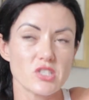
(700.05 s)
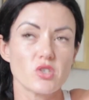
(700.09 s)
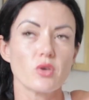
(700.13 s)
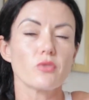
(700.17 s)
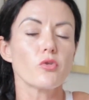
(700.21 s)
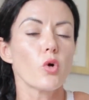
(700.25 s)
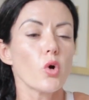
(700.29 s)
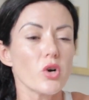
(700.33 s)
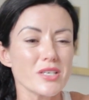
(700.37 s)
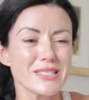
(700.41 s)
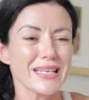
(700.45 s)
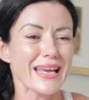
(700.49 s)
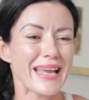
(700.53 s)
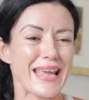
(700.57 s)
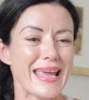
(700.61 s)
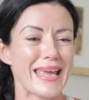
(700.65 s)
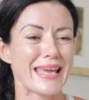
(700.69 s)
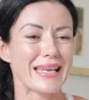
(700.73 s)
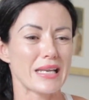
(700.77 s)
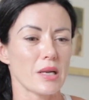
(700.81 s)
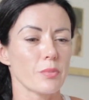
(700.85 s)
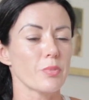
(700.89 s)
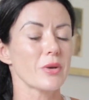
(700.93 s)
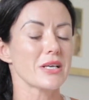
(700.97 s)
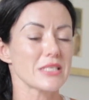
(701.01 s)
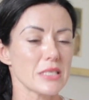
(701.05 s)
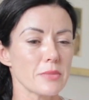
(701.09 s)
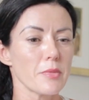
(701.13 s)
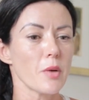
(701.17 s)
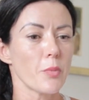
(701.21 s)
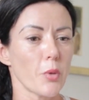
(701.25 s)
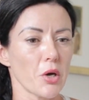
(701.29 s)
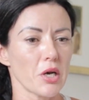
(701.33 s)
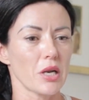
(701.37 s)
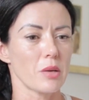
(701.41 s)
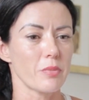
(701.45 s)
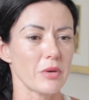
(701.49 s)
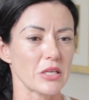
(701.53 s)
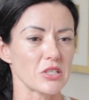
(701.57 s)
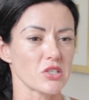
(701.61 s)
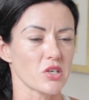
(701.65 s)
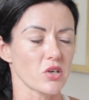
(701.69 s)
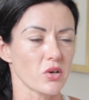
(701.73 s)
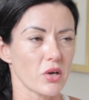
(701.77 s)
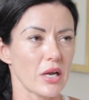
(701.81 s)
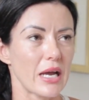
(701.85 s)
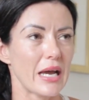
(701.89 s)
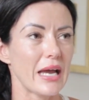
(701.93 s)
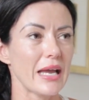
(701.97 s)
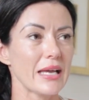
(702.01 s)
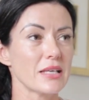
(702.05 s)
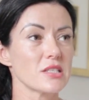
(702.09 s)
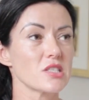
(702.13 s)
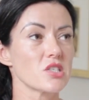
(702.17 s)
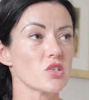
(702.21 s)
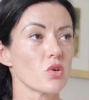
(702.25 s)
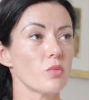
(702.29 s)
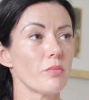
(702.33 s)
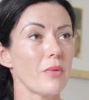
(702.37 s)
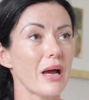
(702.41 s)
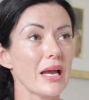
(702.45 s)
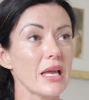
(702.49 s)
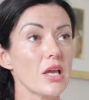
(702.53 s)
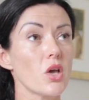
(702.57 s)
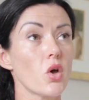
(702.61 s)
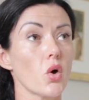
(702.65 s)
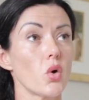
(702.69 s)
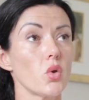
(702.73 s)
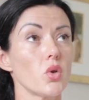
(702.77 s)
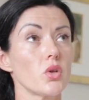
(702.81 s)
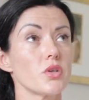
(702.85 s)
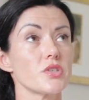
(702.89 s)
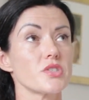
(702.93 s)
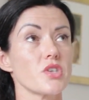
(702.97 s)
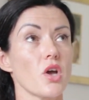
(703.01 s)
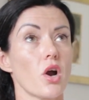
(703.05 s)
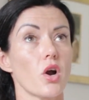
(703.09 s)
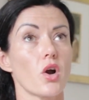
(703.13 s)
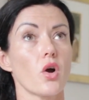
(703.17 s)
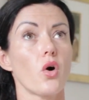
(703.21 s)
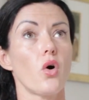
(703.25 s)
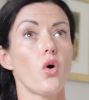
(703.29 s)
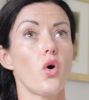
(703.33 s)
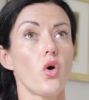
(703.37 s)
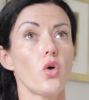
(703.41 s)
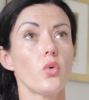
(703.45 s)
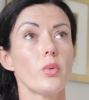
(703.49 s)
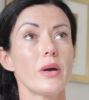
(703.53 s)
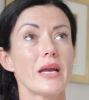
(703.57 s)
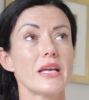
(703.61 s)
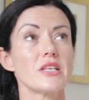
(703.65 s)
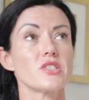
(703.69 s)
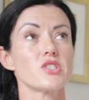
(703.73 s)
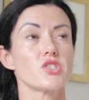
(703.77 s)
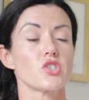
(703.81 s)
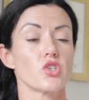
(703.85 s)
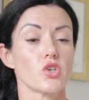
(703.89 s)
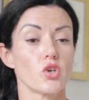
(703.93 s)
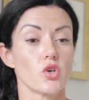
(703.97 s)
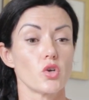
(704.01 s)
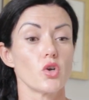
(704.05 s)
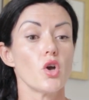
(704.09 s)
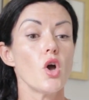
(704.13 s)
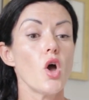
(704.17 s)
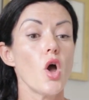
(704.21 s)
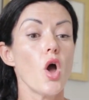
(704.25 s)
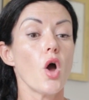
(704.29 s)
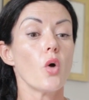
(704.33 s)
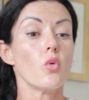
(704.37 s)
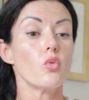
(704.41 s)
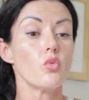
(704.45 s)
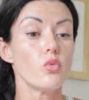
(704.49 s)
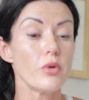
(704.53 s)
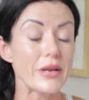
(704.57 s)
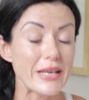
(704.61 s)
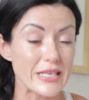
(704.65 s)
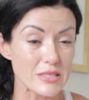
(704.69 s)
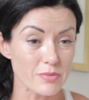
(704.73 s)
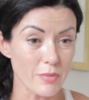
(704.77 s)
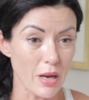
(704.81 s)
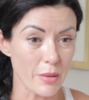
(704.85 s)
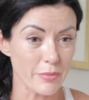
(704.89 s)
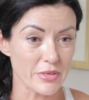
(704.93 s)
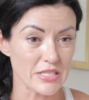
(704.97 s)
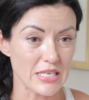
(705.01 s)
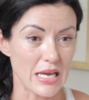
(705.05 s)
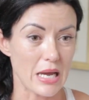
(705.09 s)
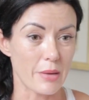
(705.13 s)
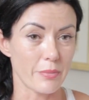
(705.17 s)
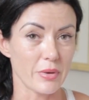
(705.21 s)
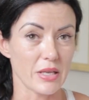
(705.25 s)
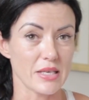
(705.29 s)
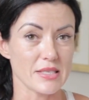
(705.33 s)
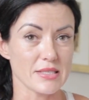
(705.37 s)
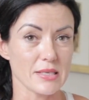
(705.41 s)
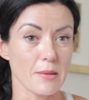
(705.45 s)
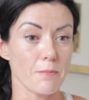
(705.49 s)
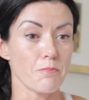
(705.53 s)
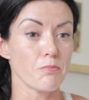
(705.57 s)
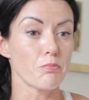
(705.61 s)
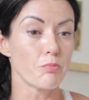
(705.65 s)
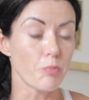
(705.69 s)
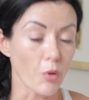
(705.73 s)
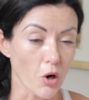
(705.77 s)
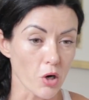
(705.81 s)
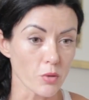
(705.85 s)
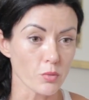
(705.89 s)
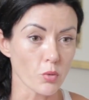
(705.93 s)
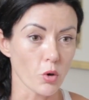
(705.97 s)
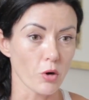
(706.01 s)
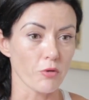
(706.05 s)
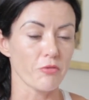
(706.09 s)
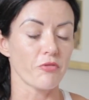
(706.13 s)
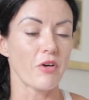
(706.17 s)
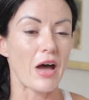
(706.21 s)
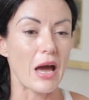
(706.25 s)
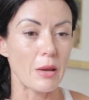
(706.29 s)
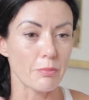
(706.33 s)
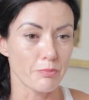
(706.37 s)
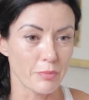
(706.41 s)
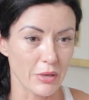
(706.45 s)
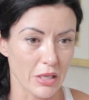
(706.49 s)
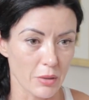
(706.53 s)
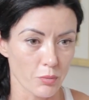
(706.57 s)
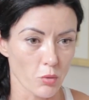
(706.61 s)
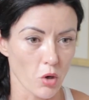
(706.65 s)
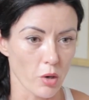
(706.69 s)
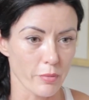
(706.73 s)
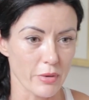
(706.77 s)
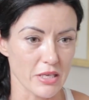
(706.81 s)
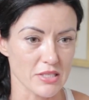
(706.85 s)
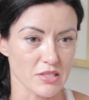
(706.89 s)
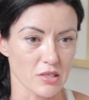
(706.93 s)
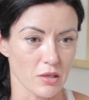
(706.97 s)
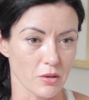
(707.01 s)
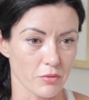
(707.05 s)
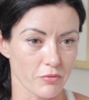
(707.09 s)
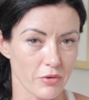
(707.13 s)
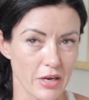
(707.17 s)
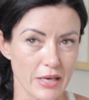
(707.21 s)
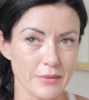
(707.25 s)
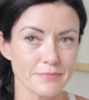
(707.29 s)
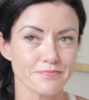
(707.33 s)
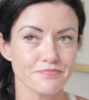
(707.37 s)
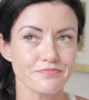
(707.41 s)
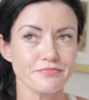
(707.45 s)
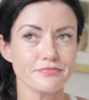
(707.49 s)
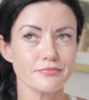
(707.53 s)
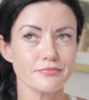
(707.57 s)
So of course I hate it because I'm a bodybuilder, okay? And so my goals are always to raise my metabolism, burn more fat, build more muscle, right?